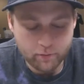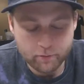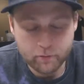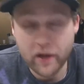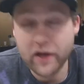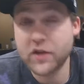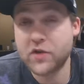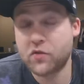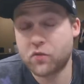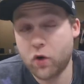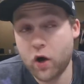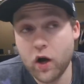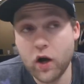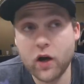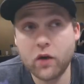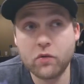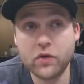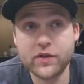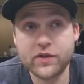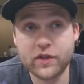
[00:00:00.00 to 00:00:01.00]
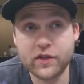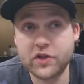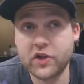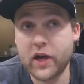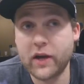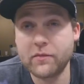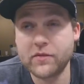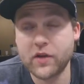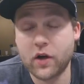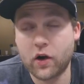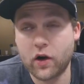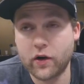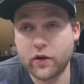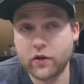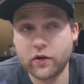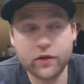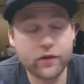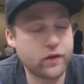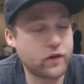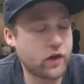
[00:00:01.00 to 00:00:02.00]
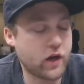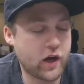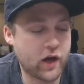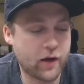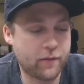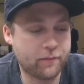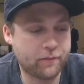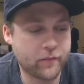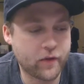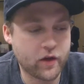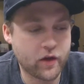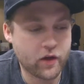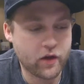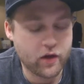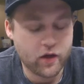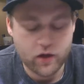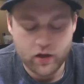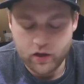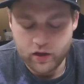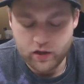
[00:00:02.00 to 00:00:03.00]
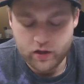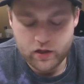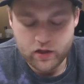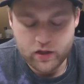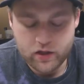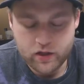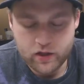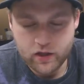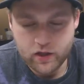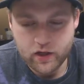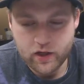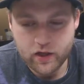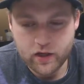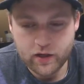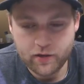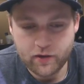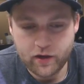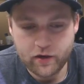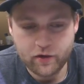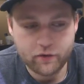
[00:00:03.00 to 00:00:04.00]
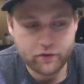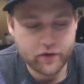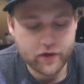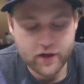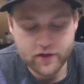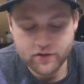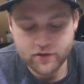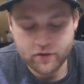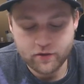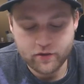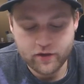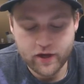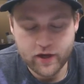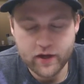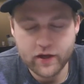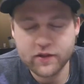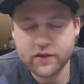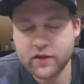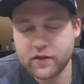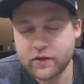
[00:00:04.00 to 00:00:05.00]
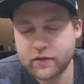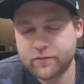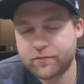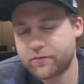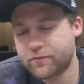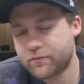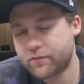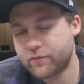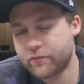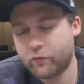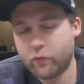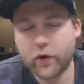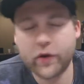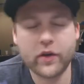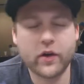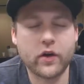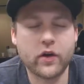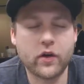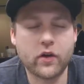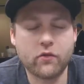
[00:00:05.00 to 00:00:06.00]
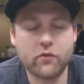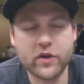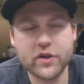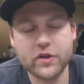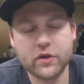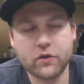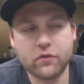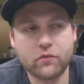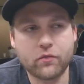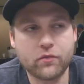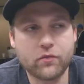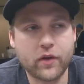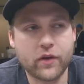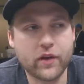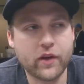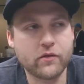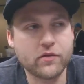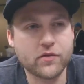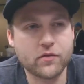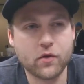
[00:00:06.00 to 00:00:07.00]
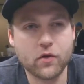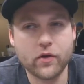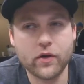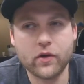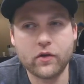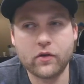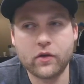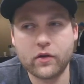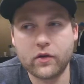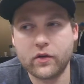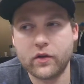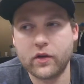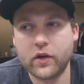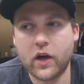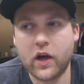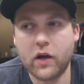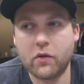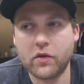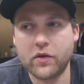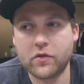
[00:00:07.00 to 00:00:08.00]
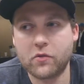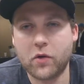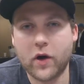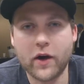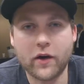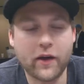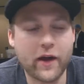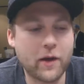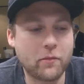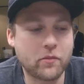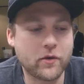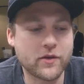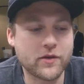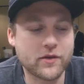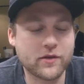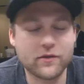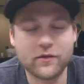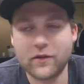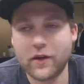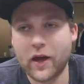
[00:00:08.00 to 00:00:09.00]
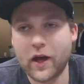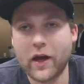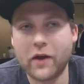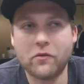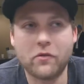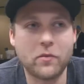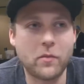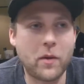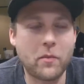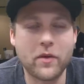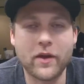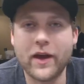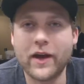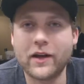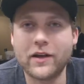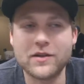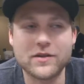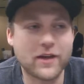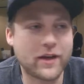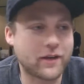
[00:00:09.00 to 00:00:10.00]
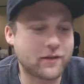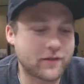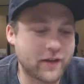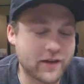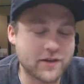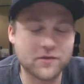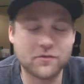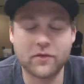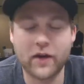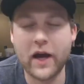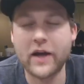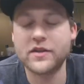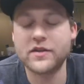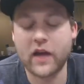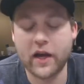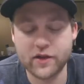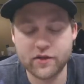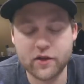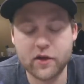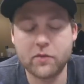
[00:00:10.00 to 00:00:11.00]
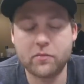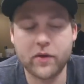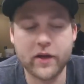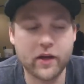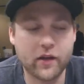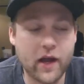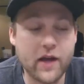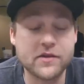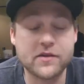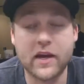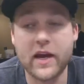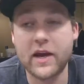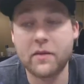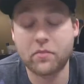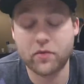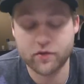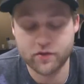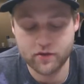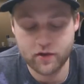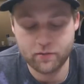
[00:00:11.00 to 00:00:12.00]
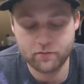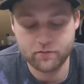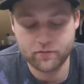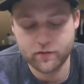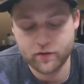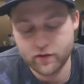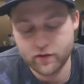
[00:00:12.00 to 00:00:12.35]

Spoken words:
My draw was to James Arnold. I don't know if you guys know who that is. He won the regional, I think it was Rono, with Quad Lapras. I remember that because that's when I started playing last April, so I'm